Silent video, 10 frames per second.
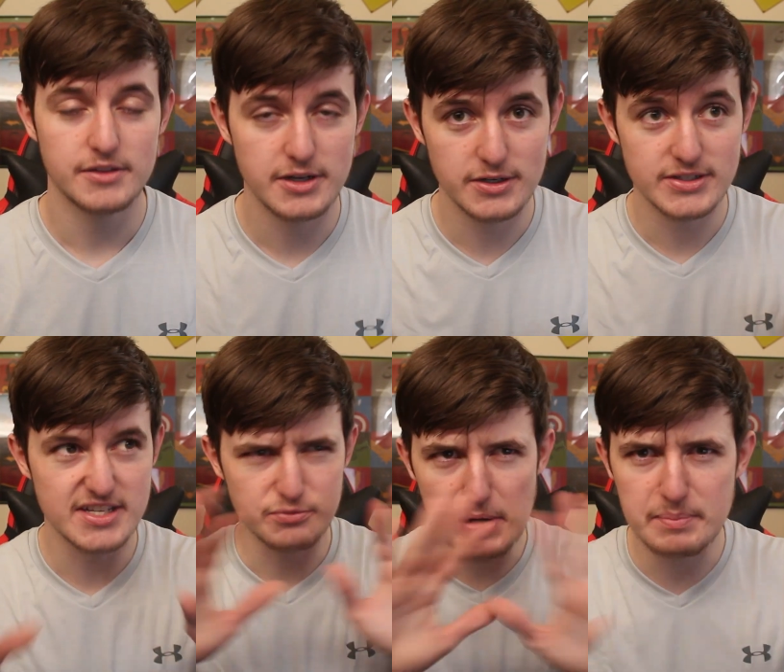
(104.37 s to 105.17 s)
There's
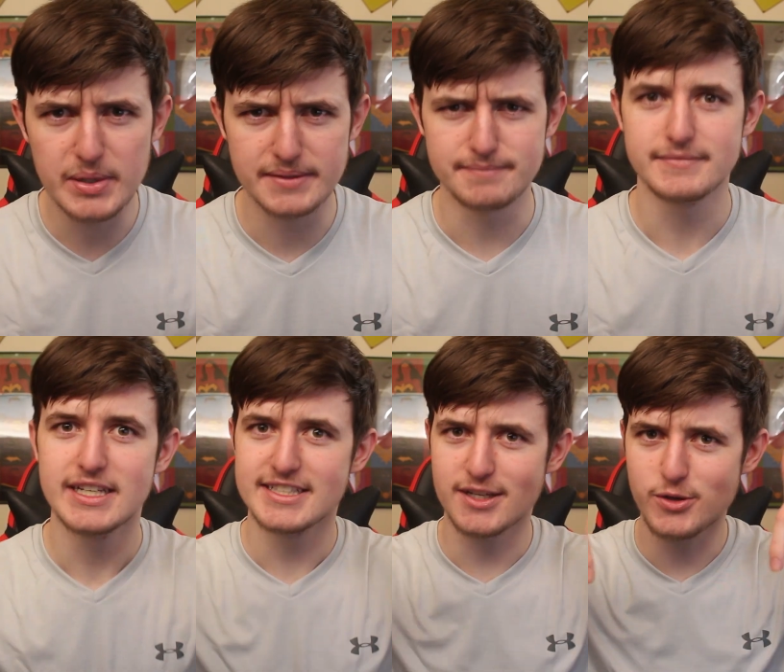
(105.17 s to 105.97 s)
this red button.
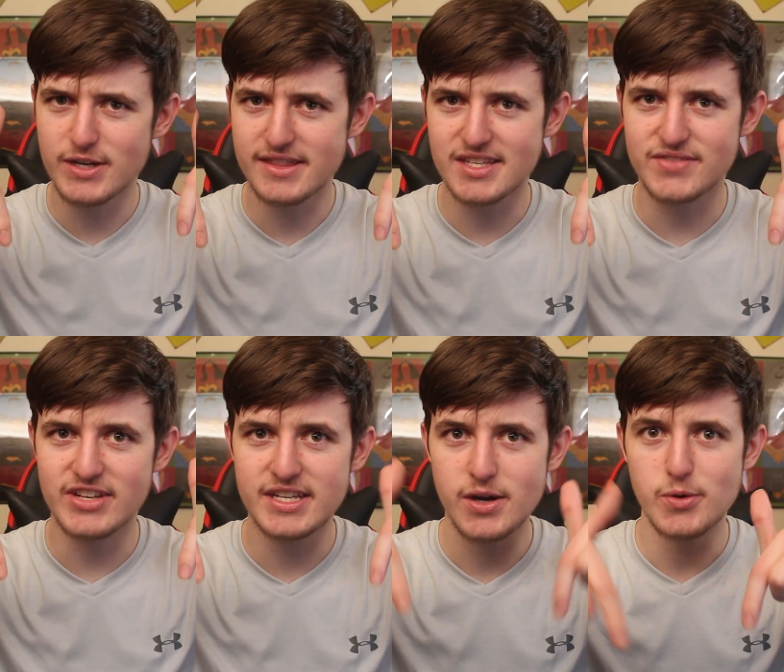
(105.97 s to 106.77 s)
It's underneath this
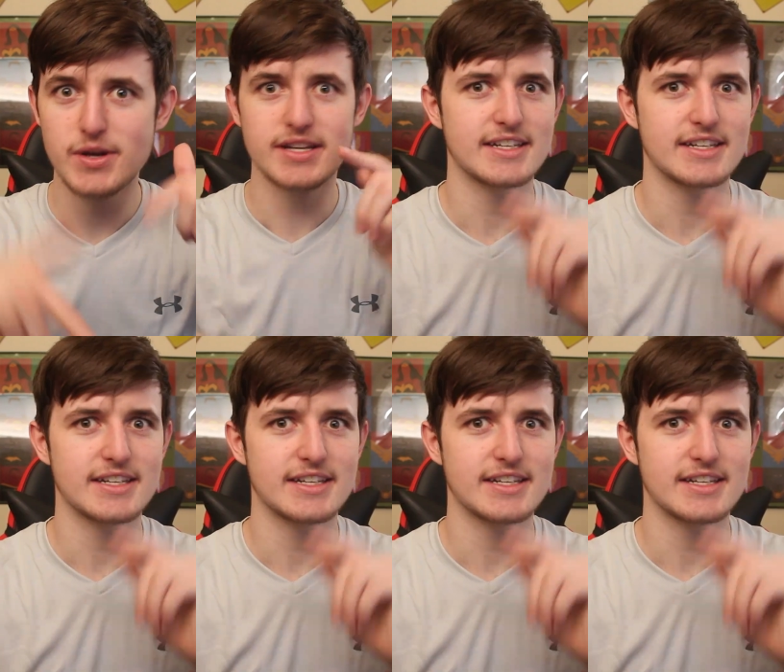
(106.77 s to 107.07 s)
video.